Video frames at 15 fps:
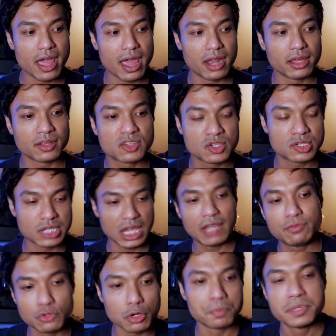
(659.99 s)
and it
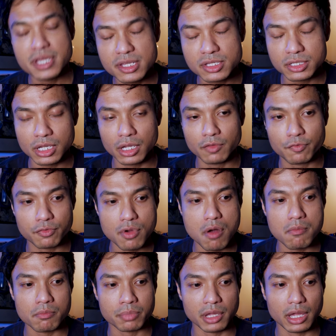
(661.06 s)
saves your PC
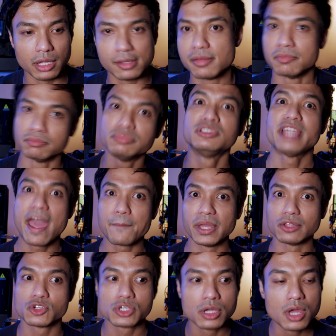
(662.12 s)
from big
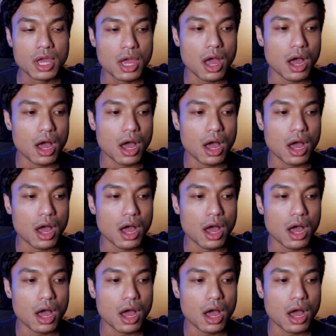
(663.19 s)
damage.